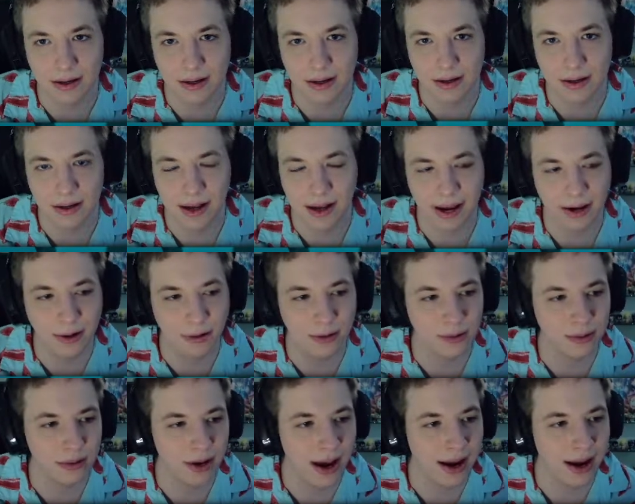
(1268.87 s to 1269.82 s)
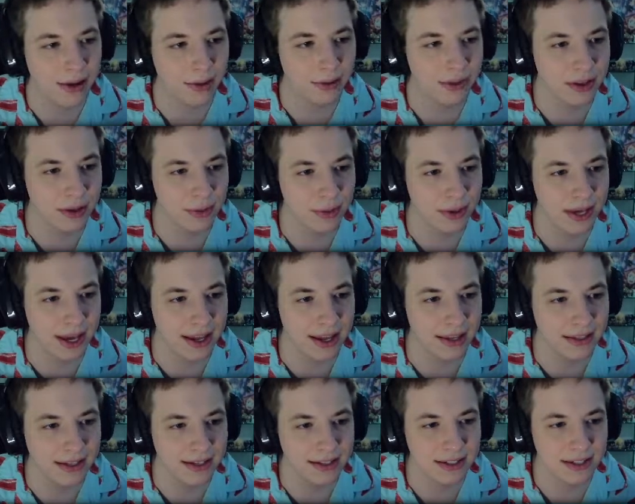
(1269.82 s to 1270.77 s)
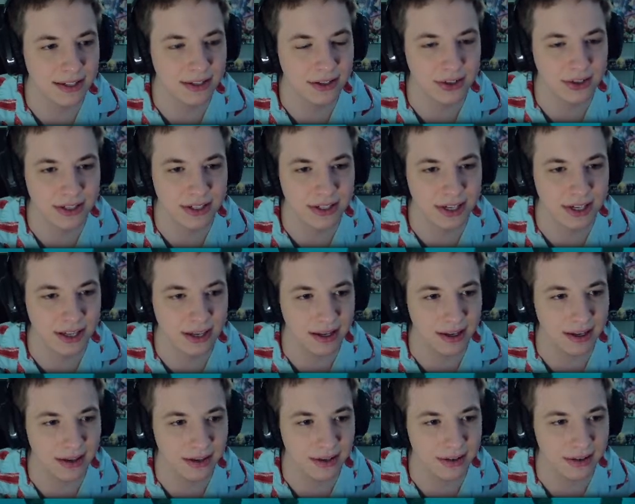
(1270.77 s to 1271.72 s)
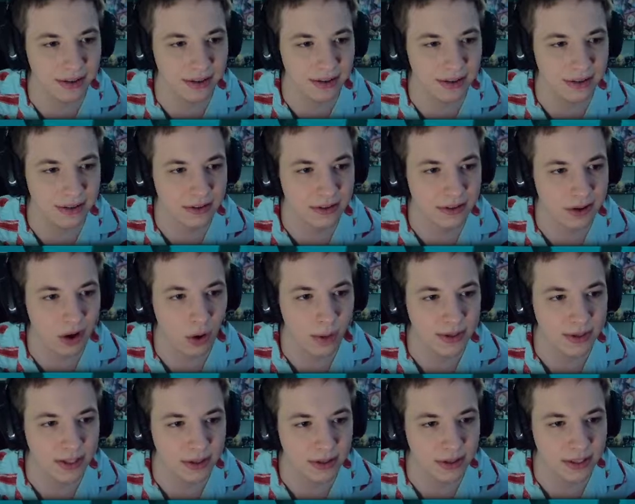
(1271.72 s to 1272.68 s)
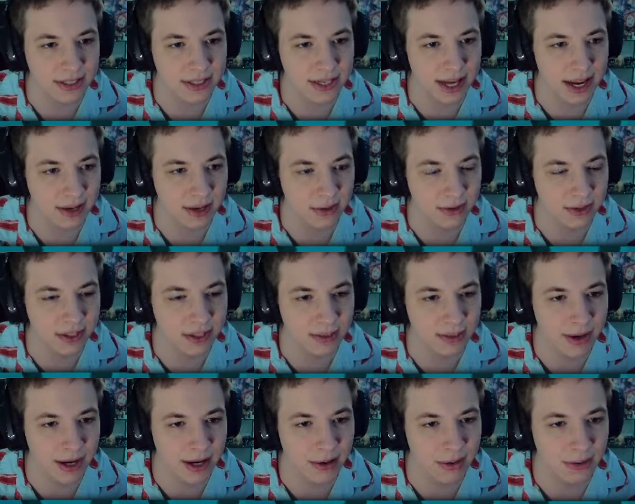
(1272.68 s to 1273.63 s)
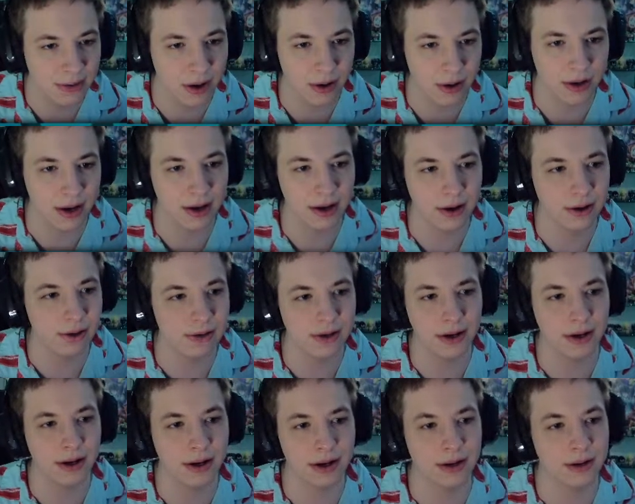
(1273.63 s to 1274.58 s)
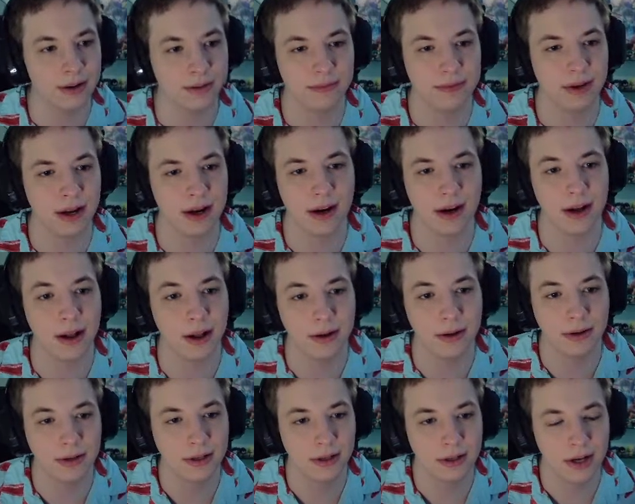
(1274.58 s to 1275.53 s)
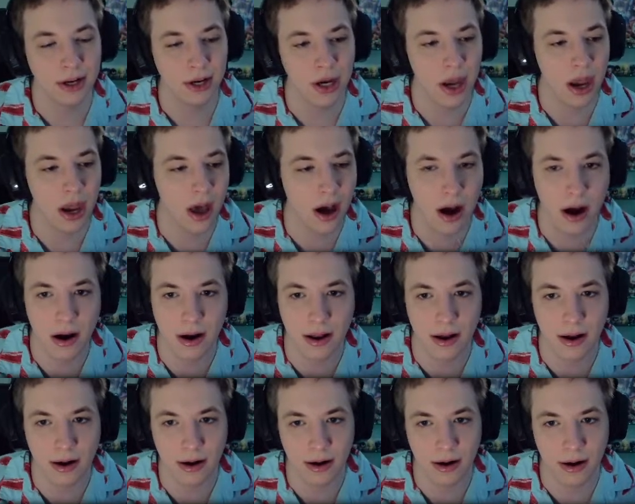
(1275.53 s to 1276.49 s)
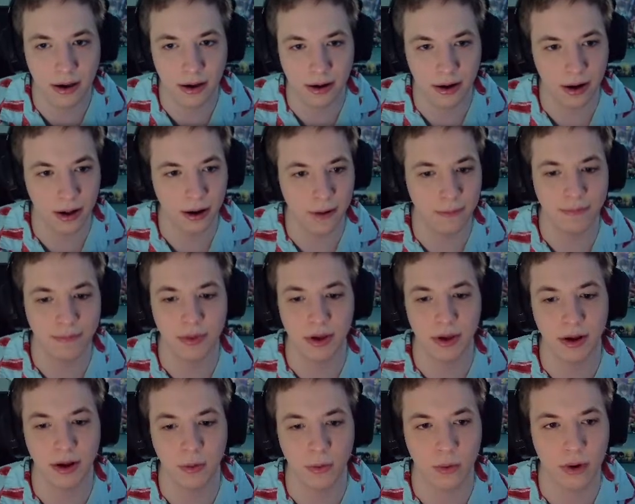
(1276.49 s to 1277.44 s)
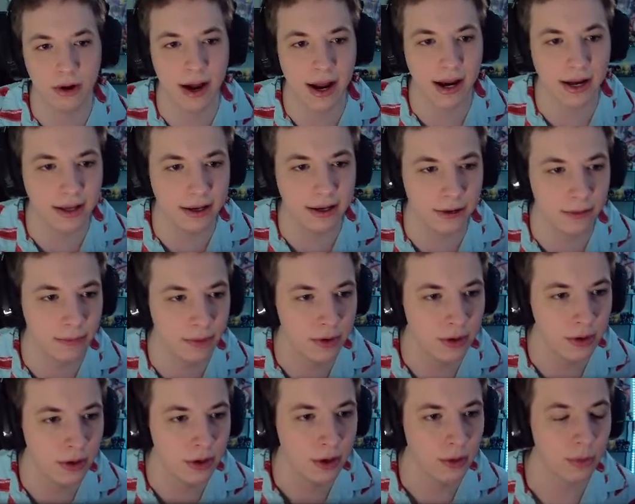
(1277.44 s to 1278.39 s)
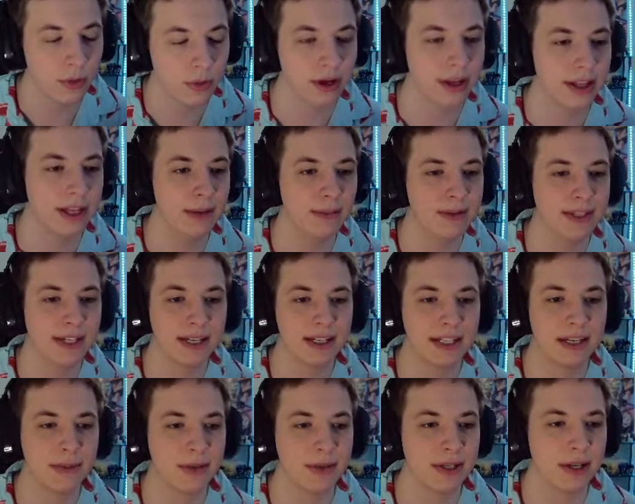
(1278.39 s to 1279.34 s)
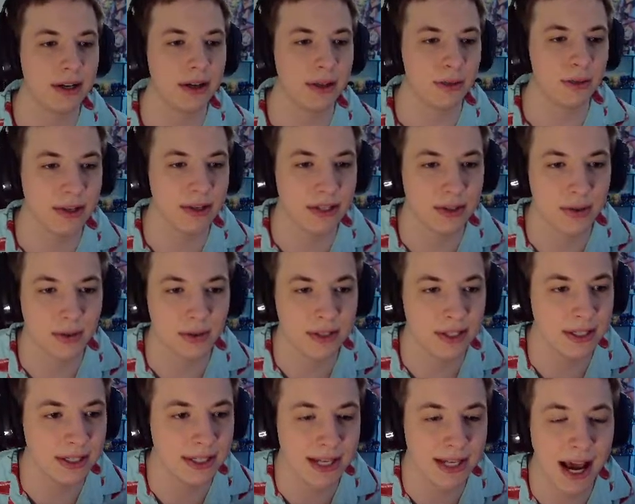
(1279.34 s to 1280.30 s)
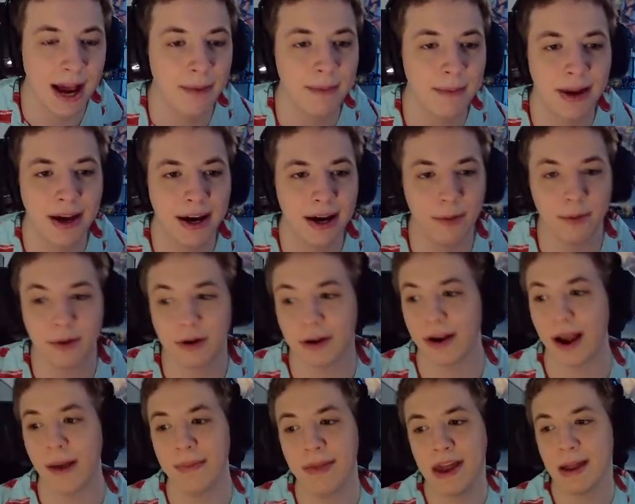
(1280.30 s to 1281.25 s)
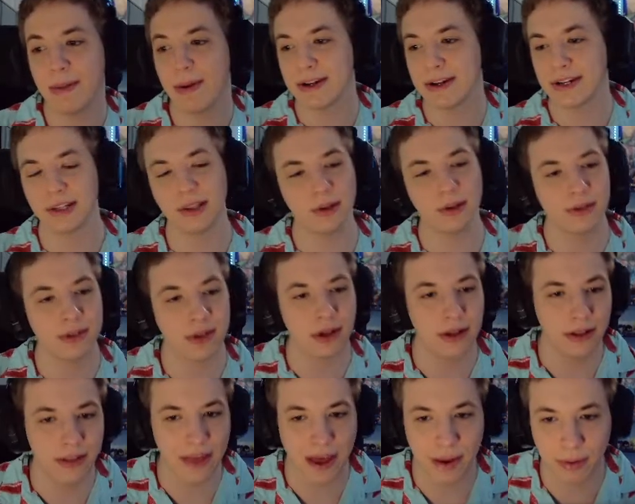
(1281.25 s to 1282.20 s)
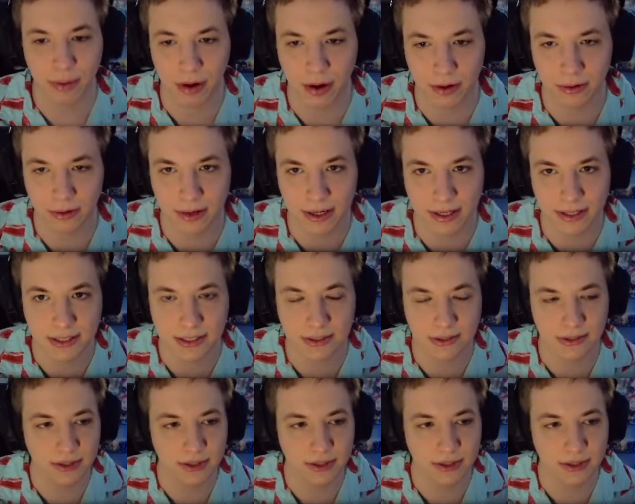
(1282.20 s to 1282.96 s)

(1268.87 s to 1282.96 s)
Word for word: I don't. I don't think we can. Let's let's just see. Oh, I'm still entangled somehow? Okay, no, no, no, no, no, no, no, no, no, no, no, no, no, no, no. We're out of here. We're gonna keep 60% of the resources. I'm not, we're, I'm not about to lose all of that progress.